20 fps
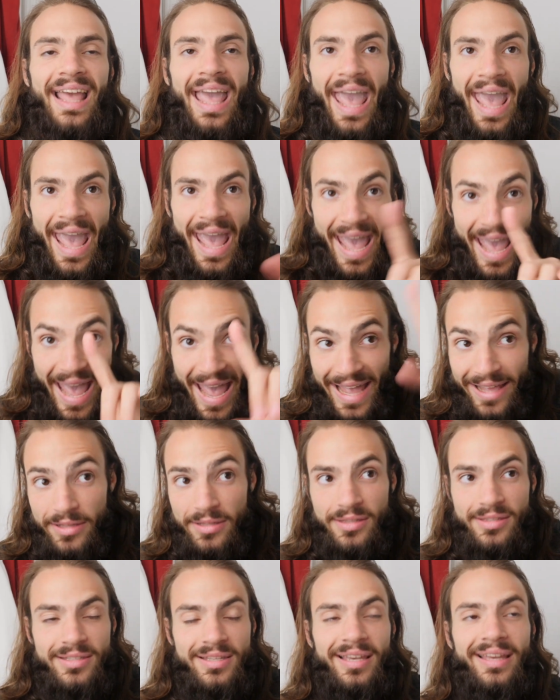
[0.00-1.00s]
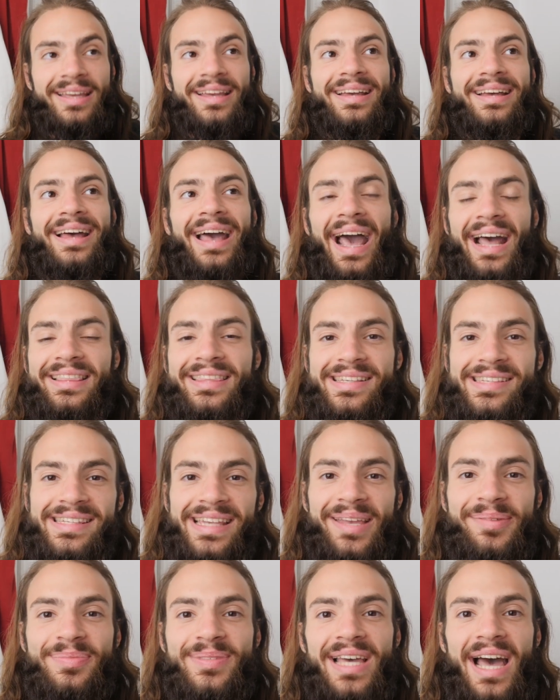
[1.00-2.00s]
And at the
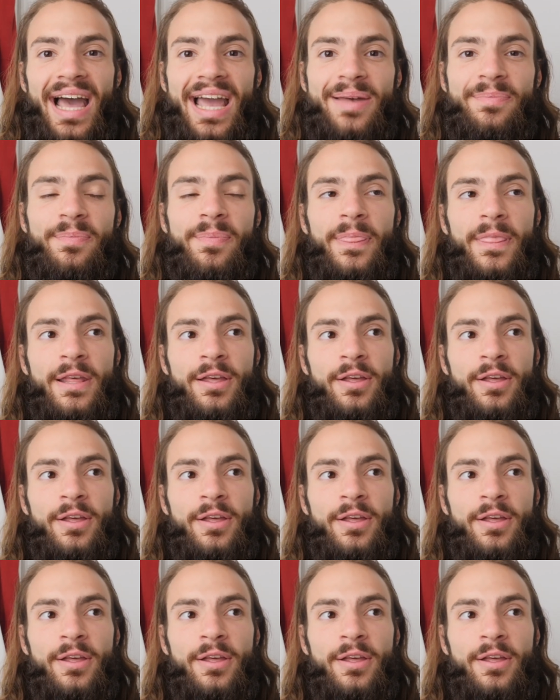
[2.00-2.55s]
same time,